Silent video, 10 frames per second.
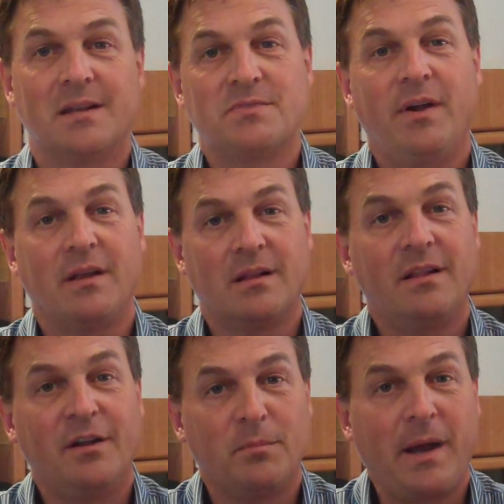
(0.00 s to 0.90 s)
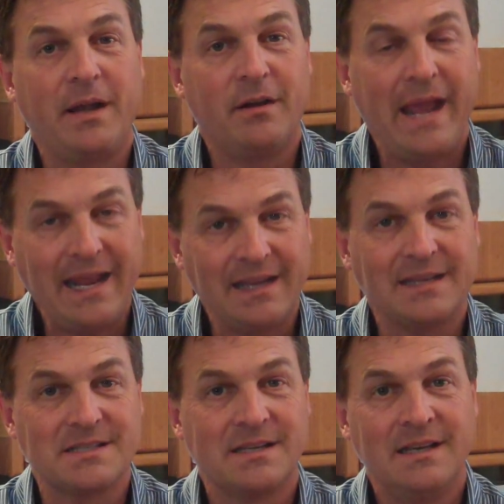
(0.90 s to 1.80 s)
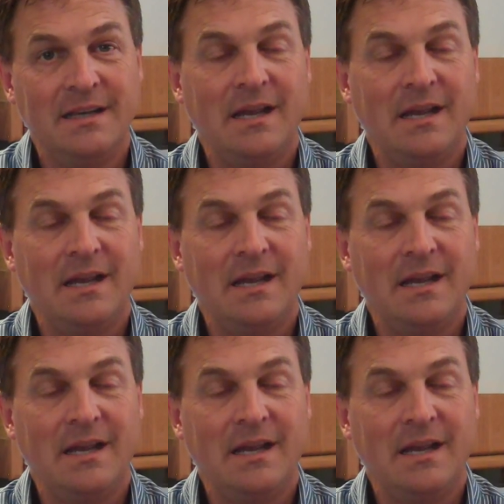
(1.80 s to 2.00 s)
and it's very clear by your headings.